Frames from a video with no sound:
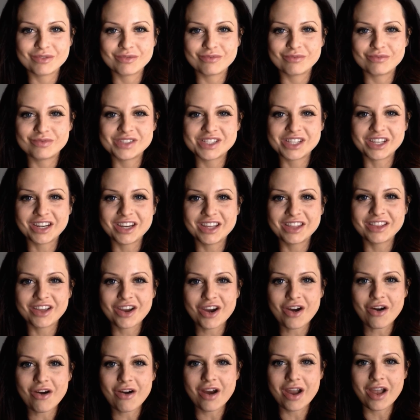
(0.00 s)
Sitting
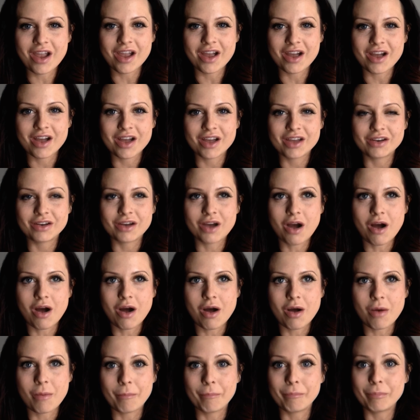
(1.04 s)
there and
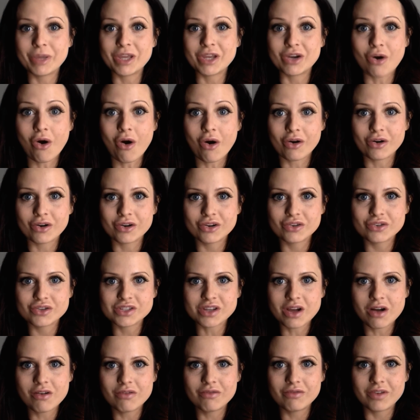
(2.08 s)
being hard on
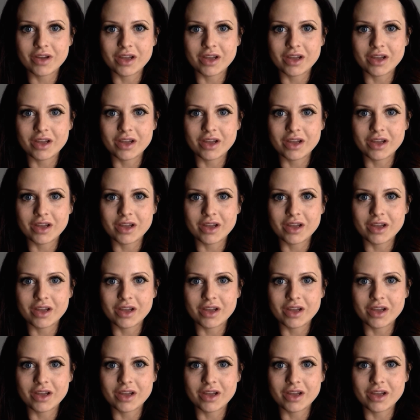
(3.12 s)
yourself